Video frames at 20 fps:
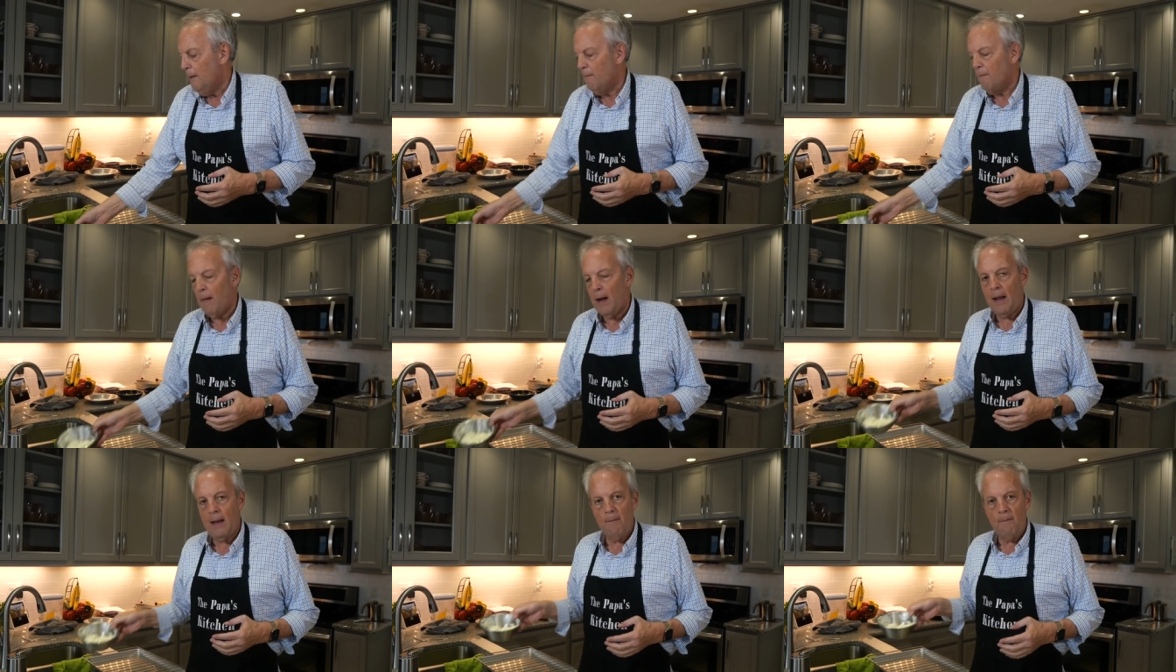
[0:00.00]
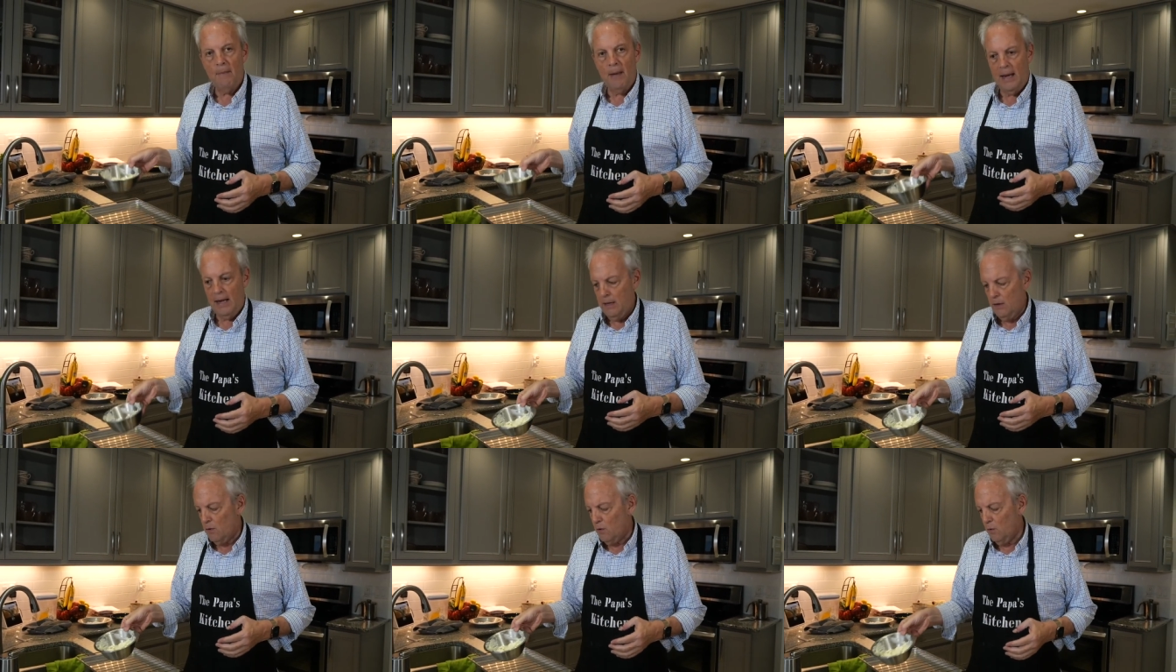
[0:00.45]
My
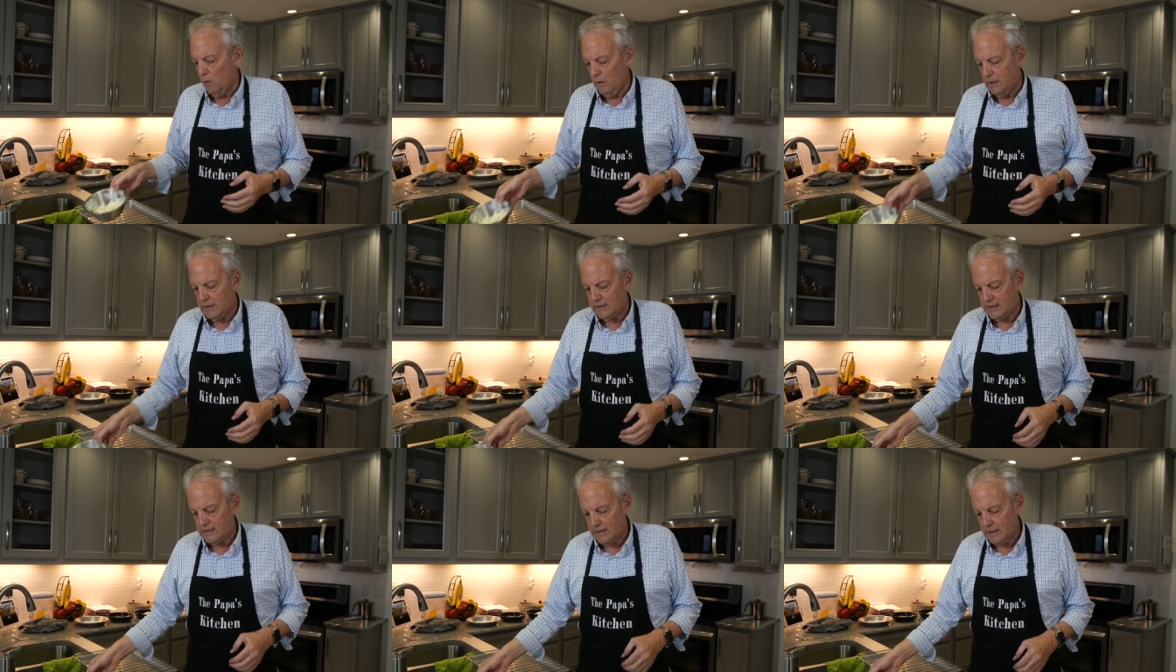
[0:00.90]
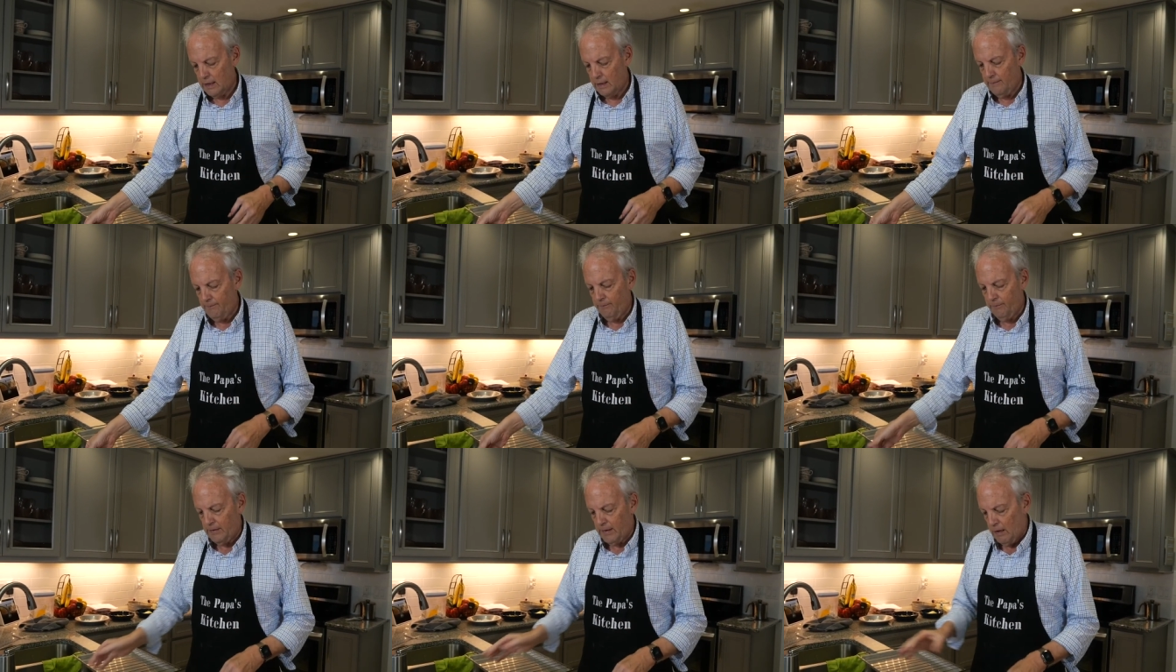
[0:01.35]
mayo is
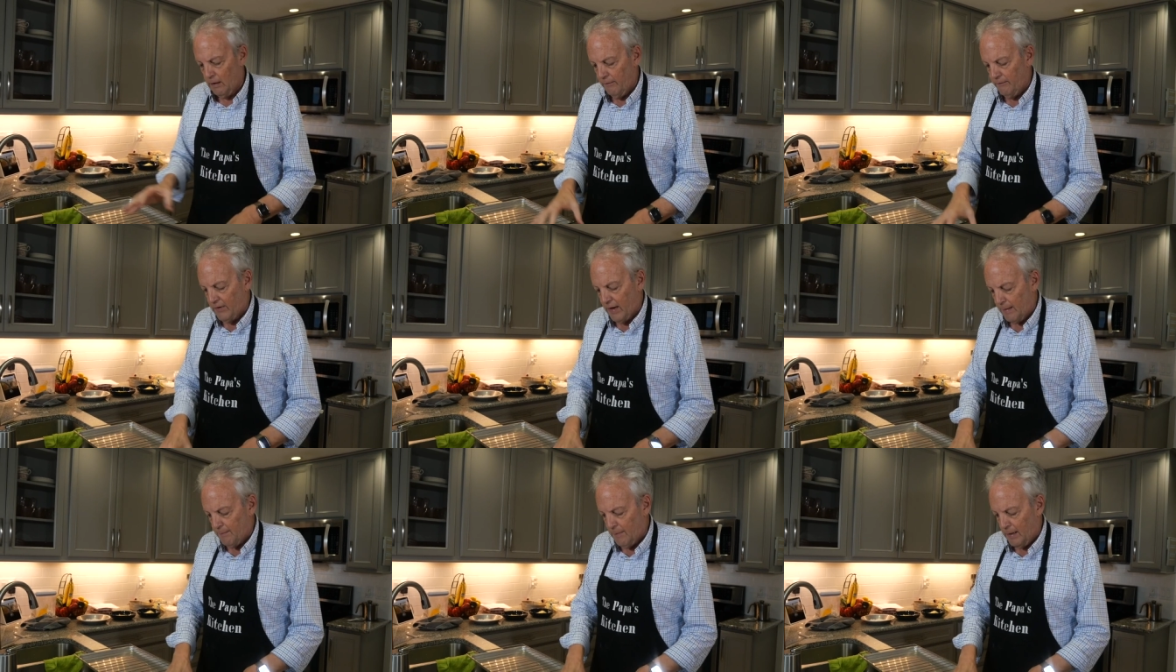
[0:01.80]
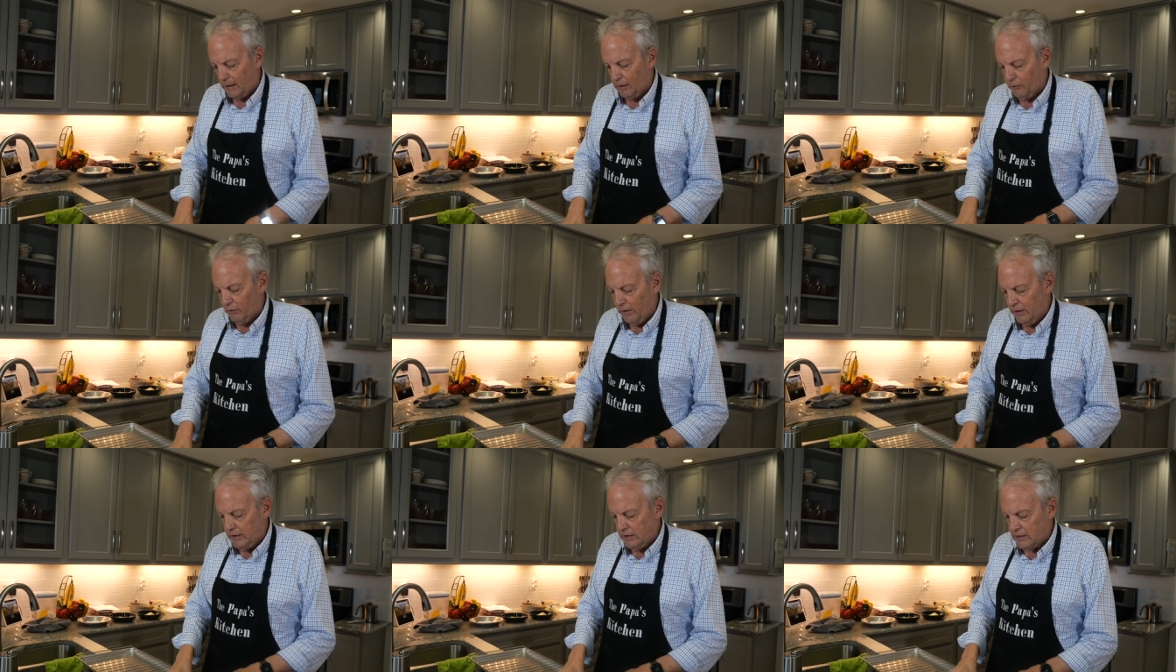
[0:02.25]
done. Now I've got my
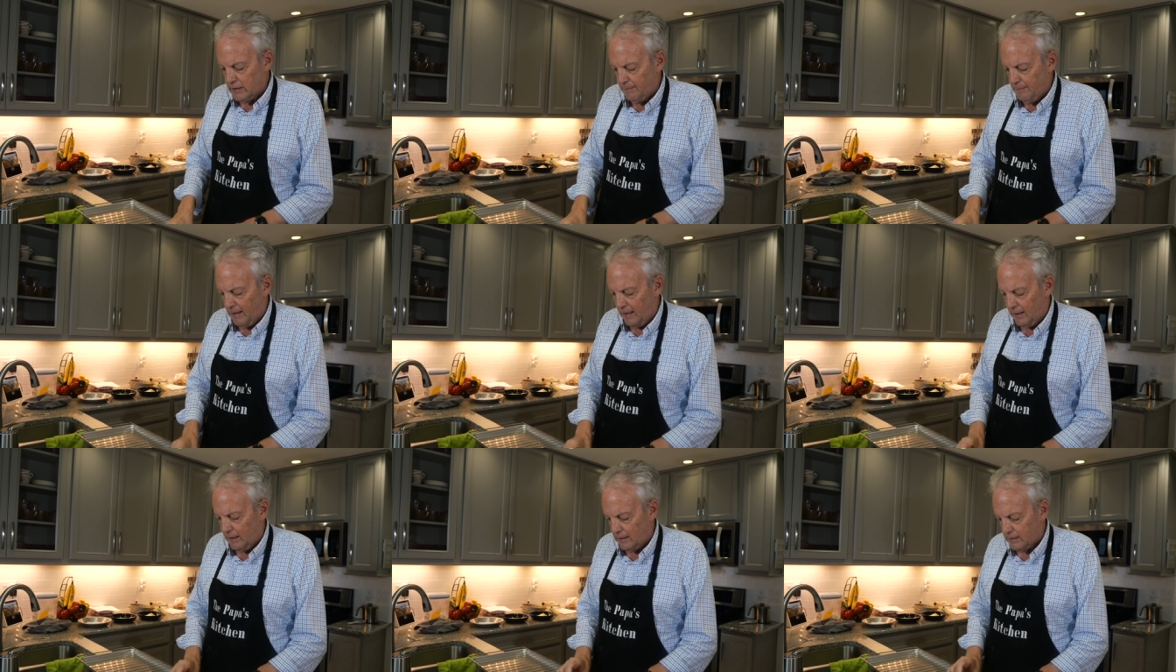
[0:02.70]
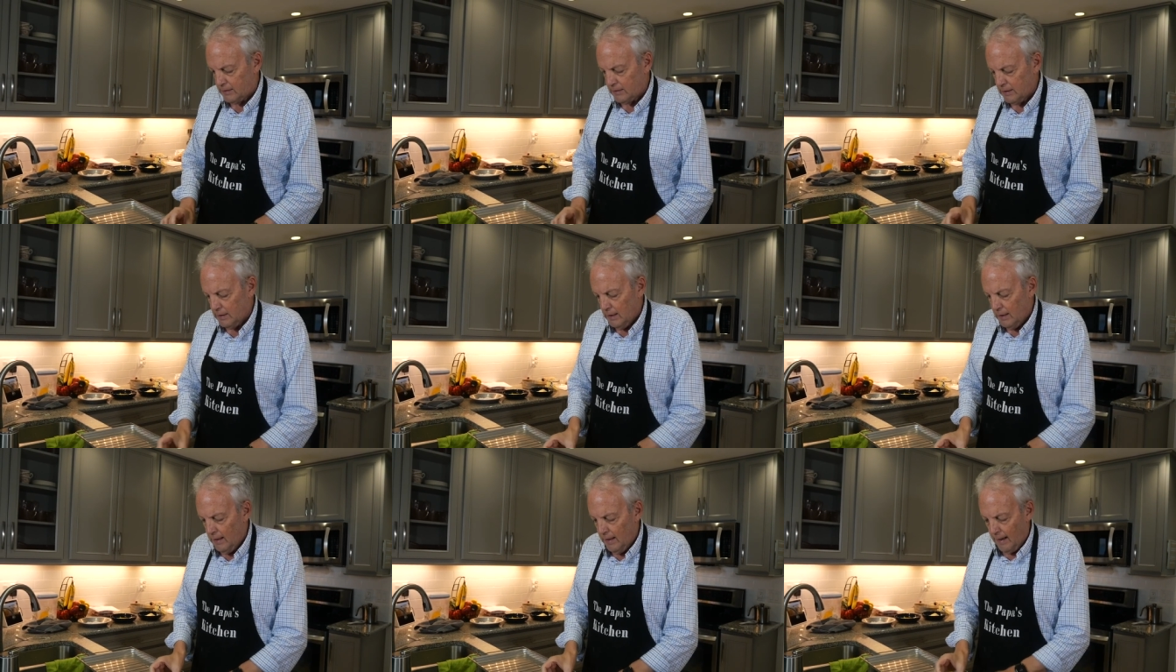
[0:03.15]
green tomatoes.
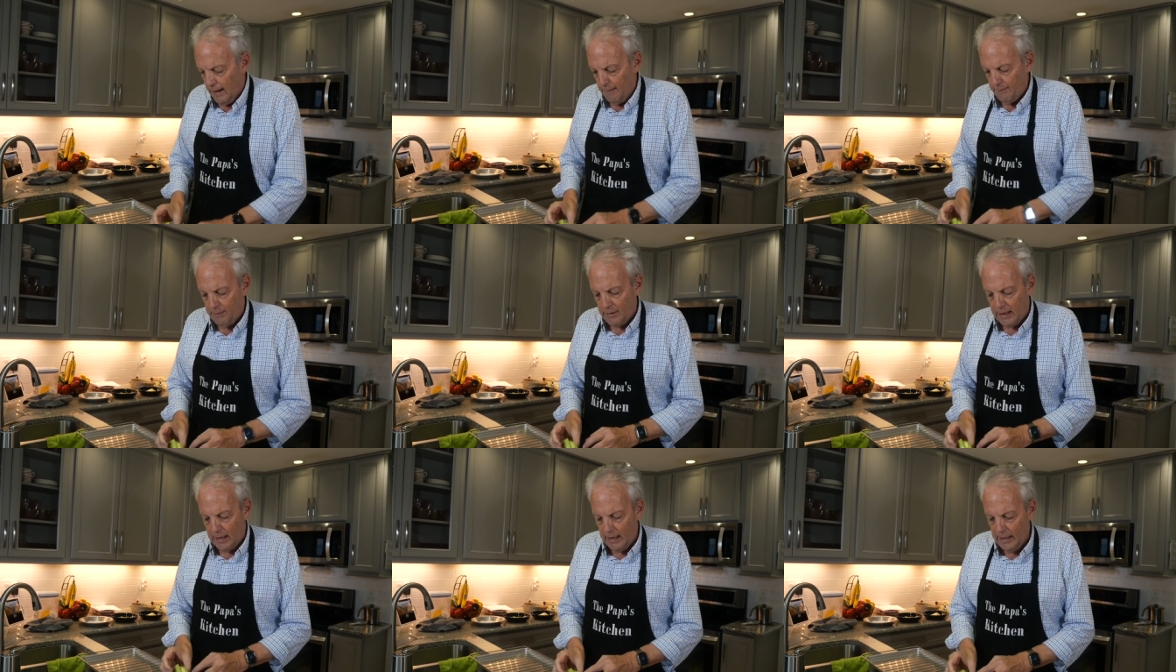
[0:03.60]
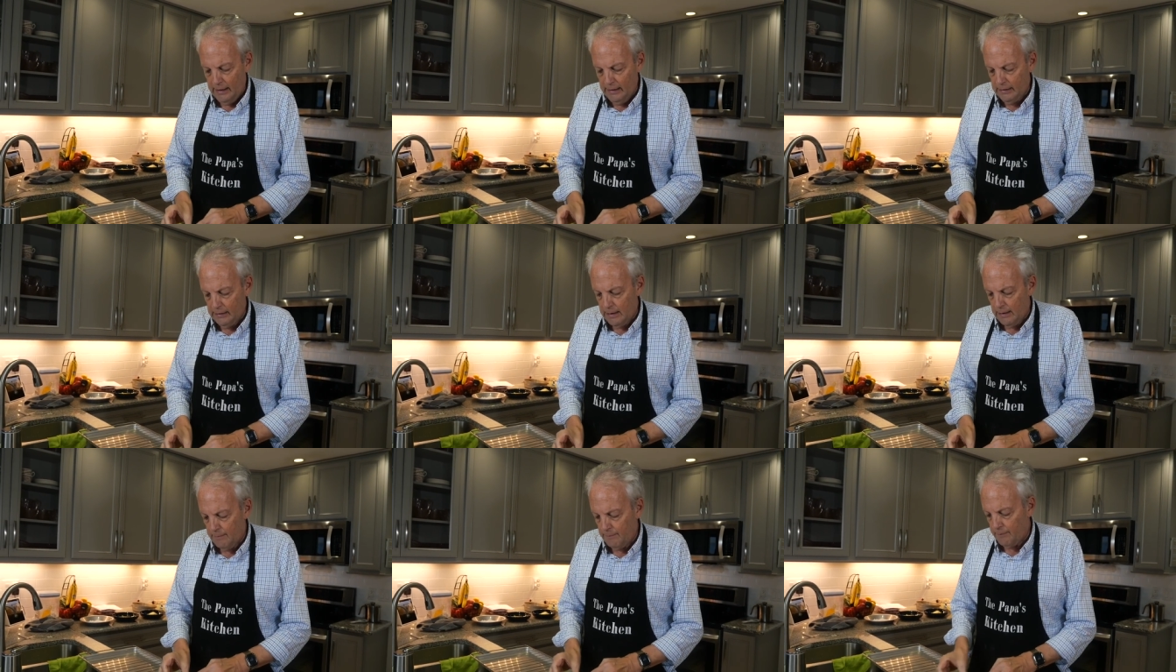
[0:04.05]
I'm
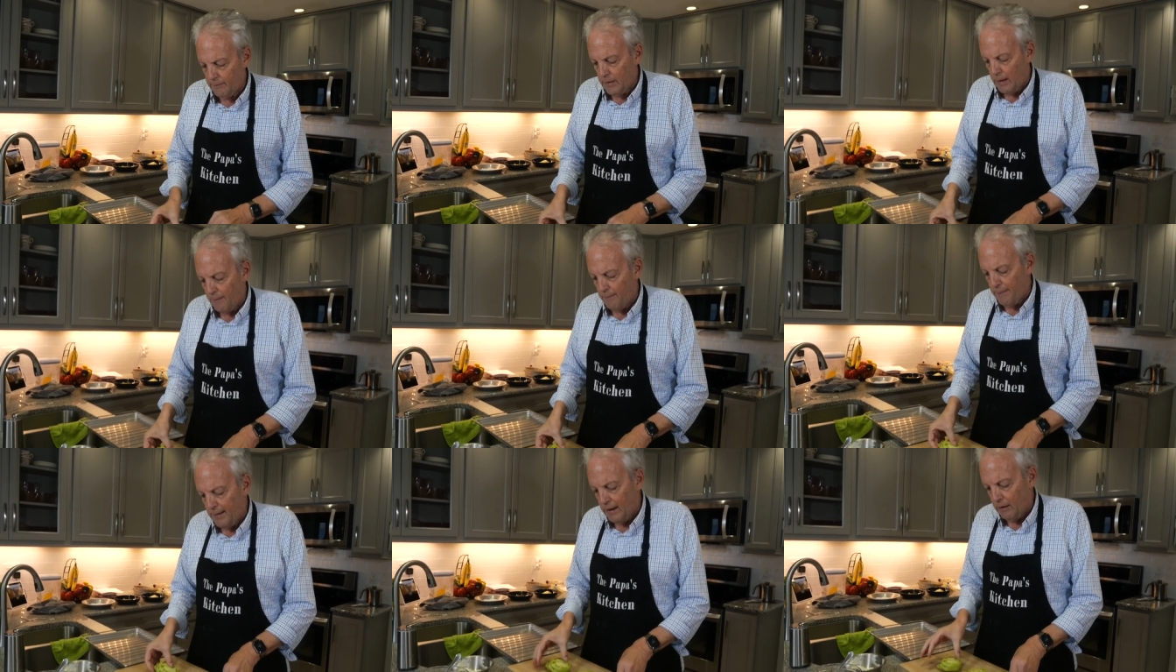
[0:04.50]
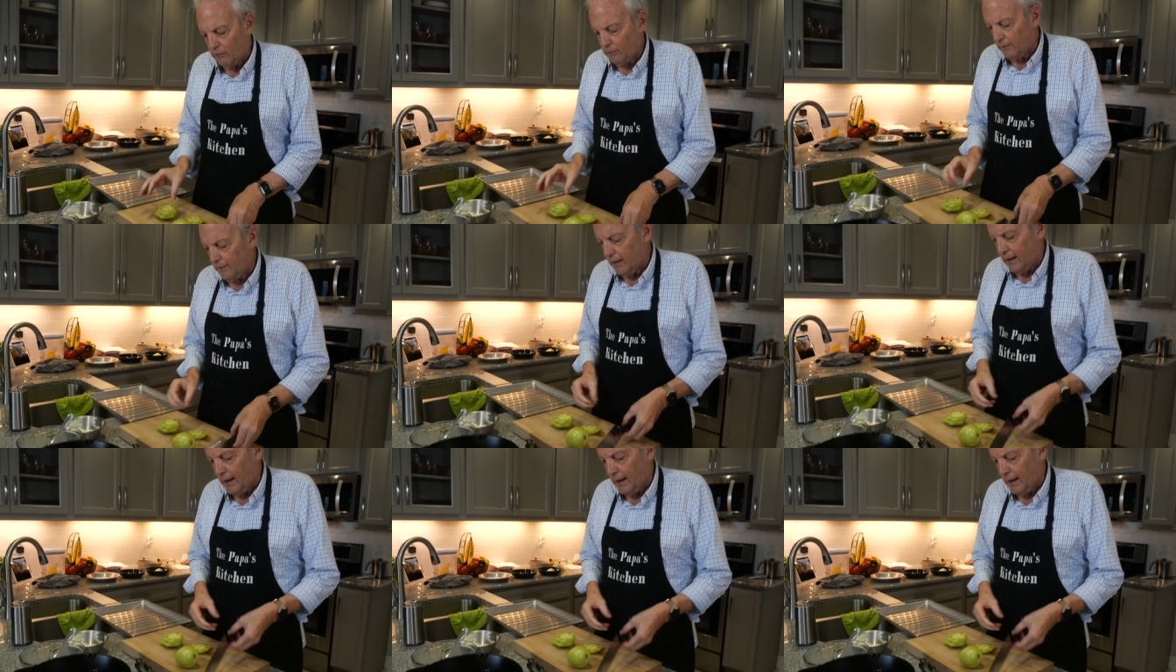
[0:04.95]
cutting them about a